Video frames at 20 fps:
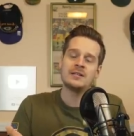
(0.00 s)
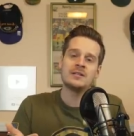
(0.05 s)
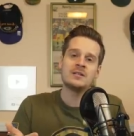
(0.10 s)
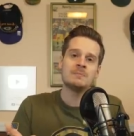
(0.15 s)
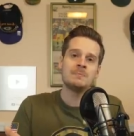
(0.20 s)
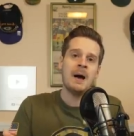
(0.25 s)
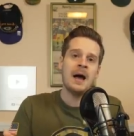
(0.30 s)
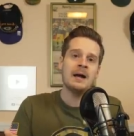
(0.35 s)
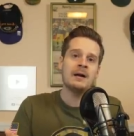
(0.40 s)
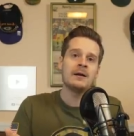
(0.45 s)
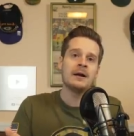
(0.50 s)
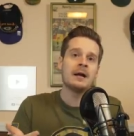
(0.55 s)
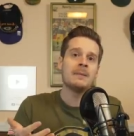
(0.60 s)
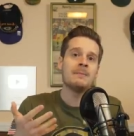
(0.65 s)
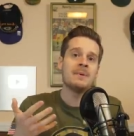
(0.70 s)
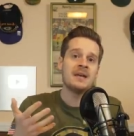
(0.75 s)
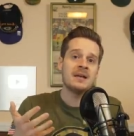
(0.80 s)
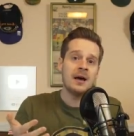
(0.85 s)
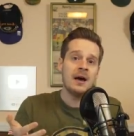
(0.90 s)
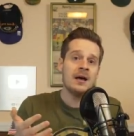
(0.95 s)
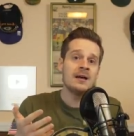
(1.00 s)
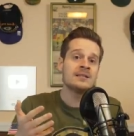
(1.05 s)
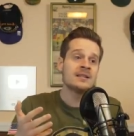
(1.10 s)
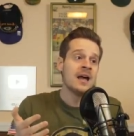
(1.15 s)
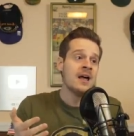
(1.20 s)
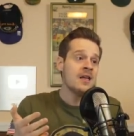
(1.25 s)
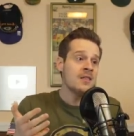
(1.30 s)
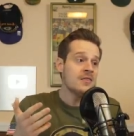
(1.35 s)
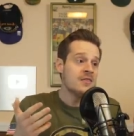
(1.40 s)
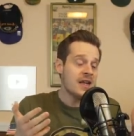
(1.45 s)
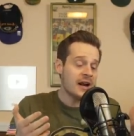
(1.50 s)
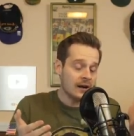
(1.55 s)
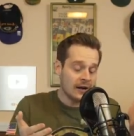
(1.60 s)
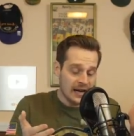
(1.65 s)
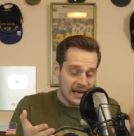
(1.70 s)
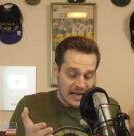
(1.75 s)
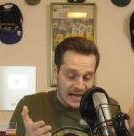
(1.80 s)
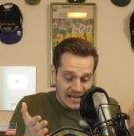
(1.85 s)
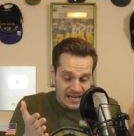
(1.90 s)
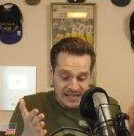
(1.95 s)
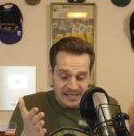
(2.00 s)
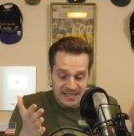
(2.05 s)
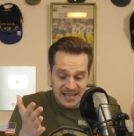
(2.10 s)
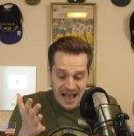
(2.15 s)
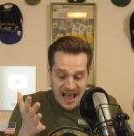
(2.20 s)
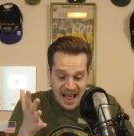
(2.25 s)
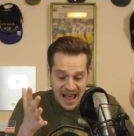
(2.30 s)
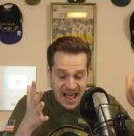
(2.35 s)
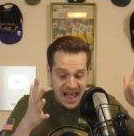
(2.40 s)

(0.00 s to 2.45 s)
expiring because there is